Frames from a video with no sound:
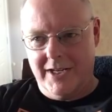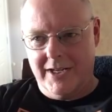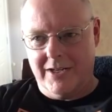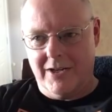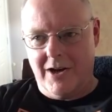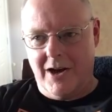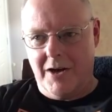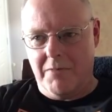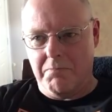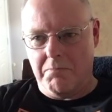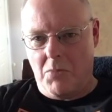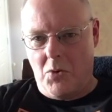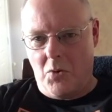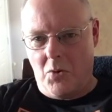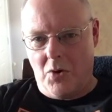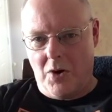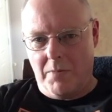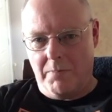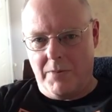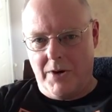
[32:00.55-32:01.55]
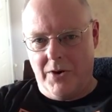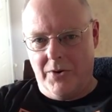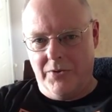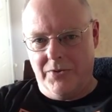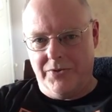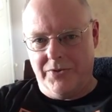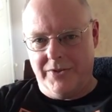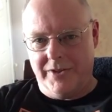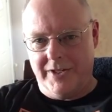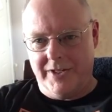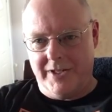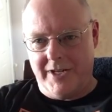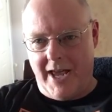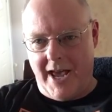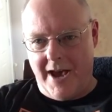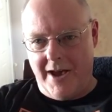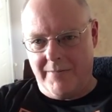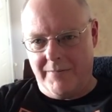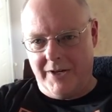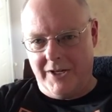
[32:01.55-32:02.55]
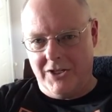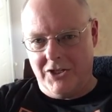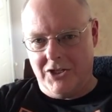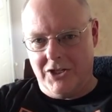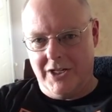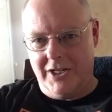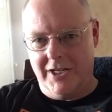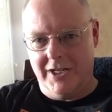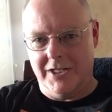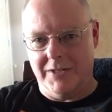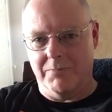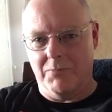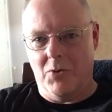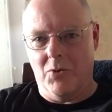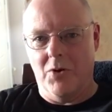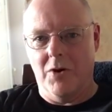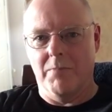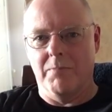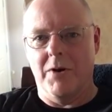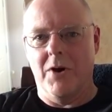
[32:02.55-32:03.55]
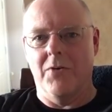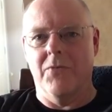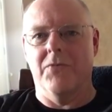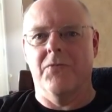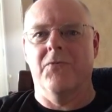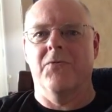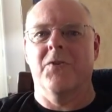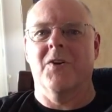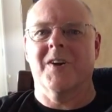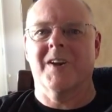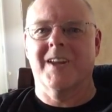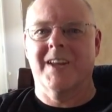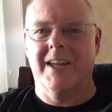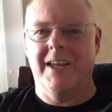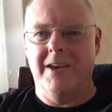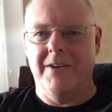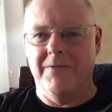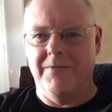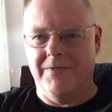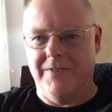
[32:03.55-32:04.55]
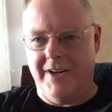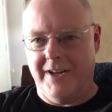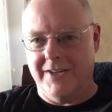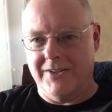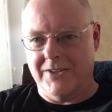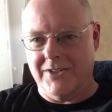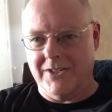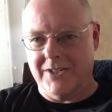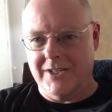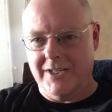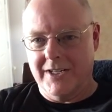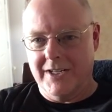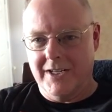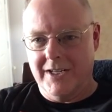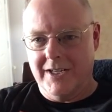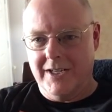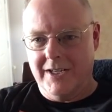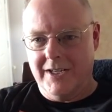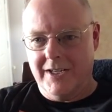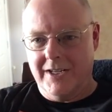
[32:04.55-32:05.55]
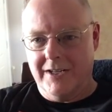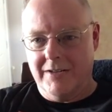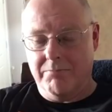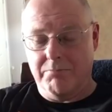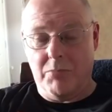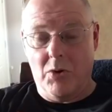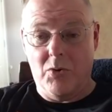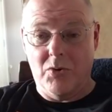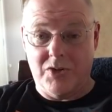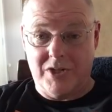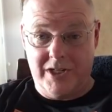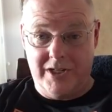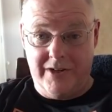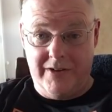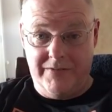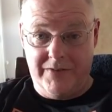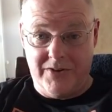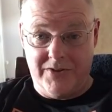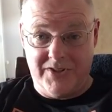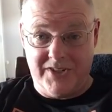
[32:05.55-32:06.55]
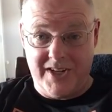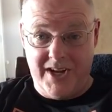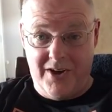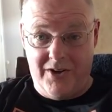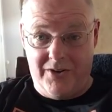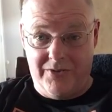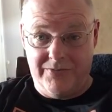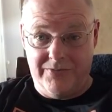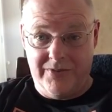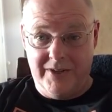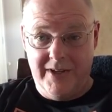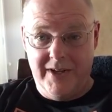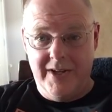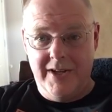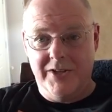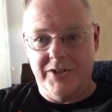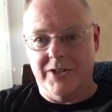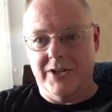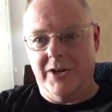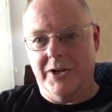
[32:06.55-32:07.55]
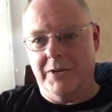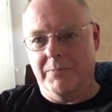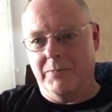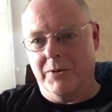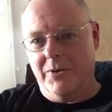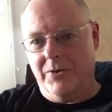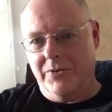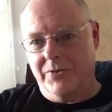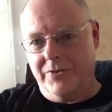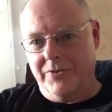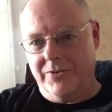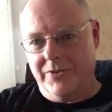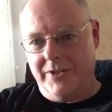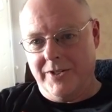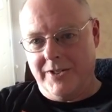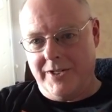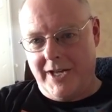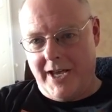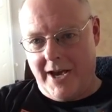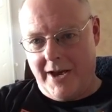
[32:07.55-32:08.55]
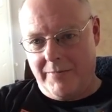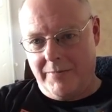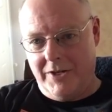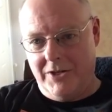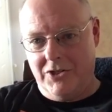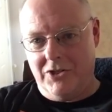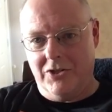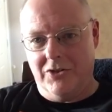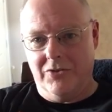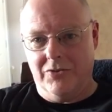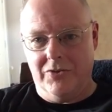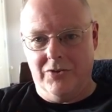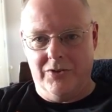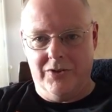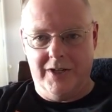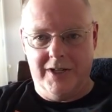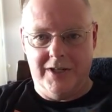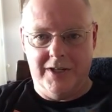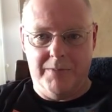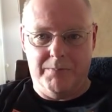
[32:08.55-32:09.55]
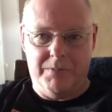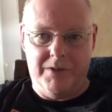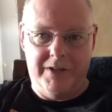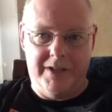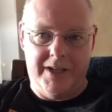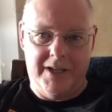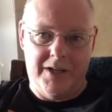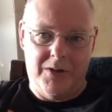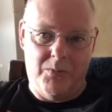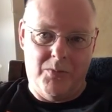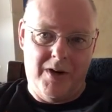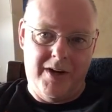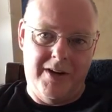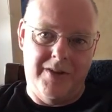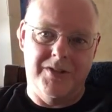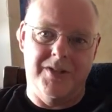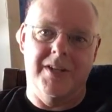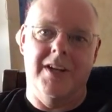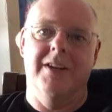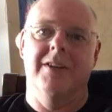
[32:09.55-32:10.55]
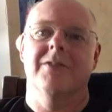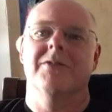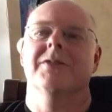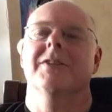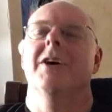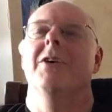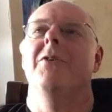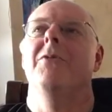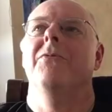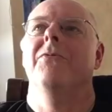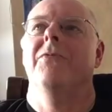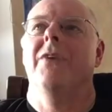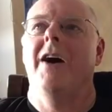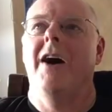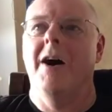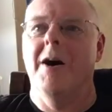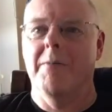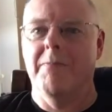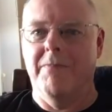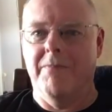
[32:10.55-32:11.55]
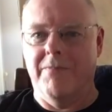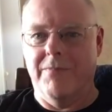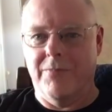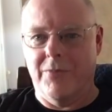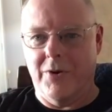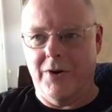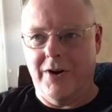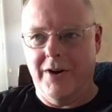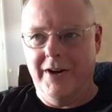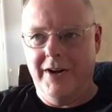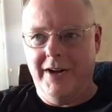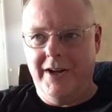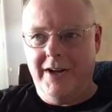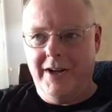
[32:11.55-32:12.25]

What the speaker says: not more about the damage. It's more about forgiveness, mostly of yourself. It's not about the damage. You end up looking at where you set yourself up for